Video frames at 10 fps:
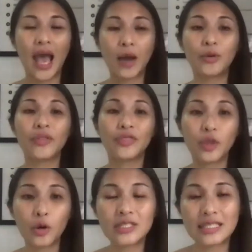And with
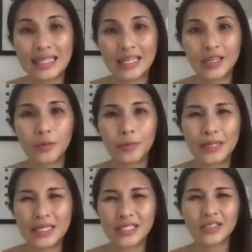those little
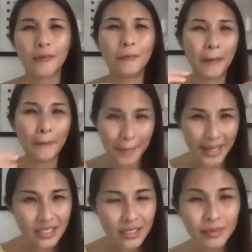pieces of
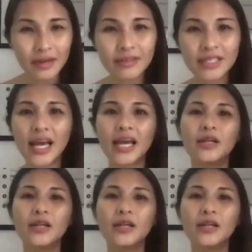momentum every day,